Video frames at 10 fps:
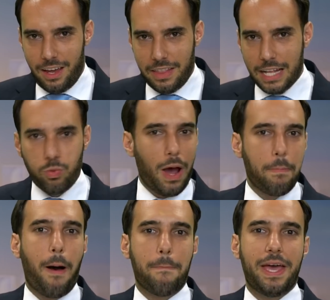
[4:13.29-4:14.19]
And that's why
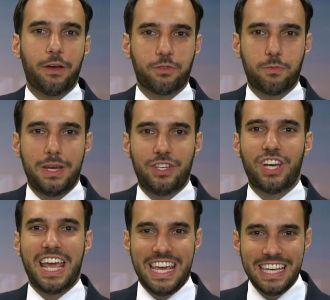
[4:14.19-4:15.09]
Pompeo's speech
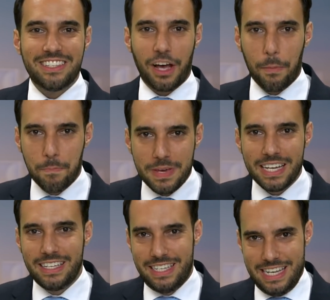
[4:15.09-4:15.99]
is a
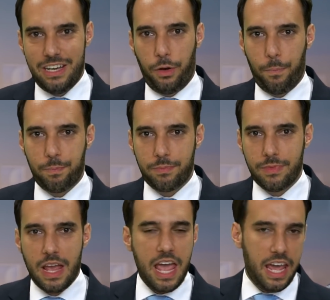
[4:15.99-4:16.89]
big deal.
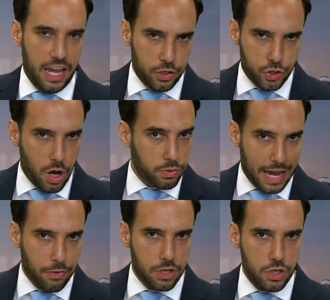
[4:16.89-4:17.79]
It shows
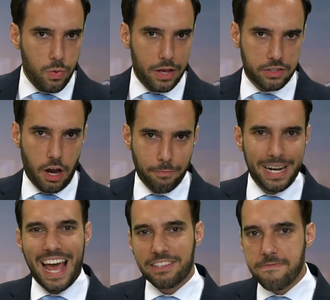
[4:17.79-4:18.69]
how the U.S.
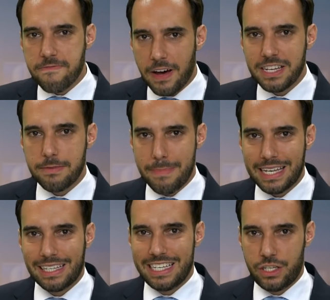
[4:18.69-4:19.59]
government has
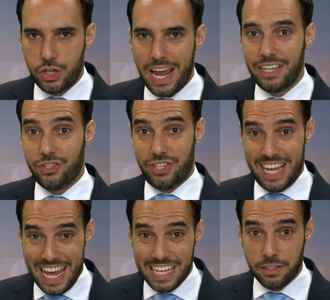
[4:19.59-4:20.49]
fundamentally changed
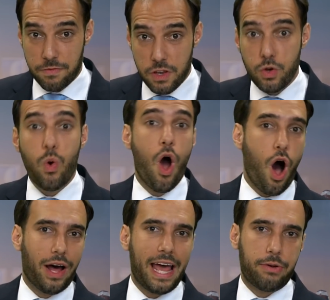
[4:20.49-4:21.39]
its view
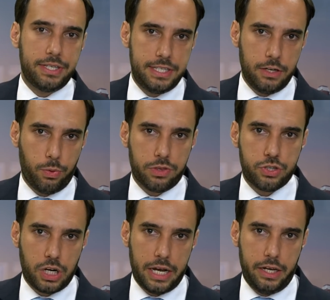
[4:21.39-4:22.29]
on how to deal with
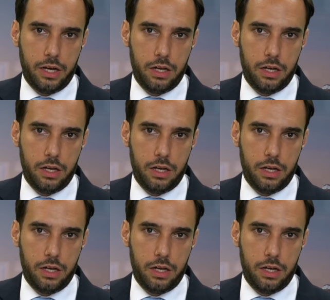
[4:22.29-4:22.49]
China.